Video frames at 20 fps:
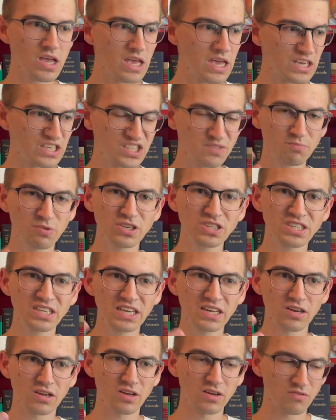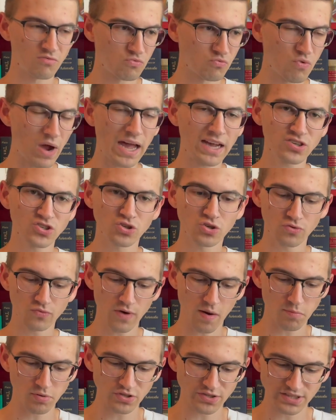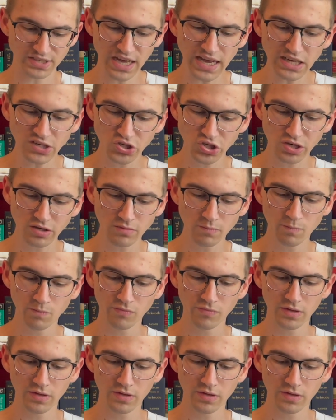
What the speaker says: explicit rational representation.